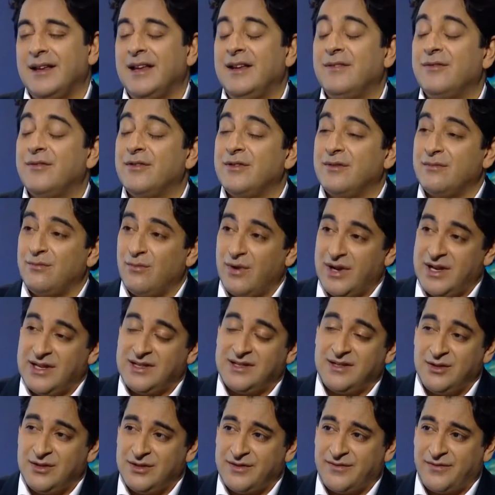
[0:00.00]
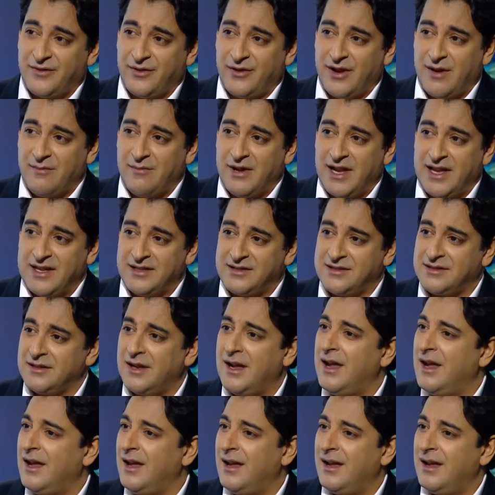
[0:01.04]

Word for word: even when it's used for MS,